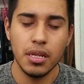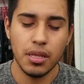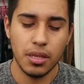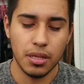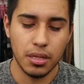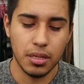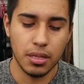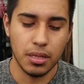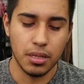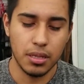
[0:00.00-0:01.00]

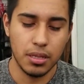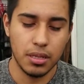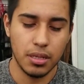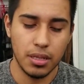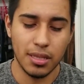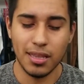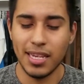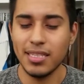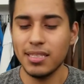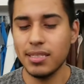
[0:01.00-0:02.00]
the
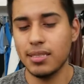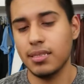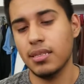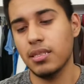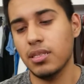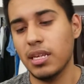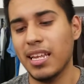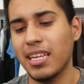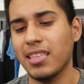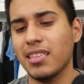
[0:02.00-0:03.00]
laces,
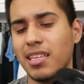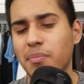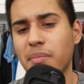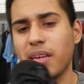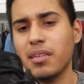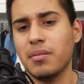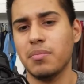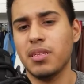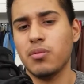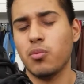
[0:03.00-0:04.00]
and I think that might
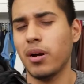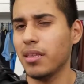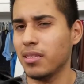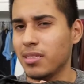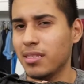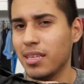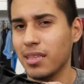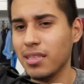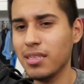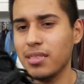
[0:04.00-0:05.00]
be why this is
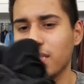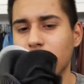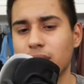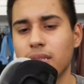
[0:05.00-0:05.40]
like this,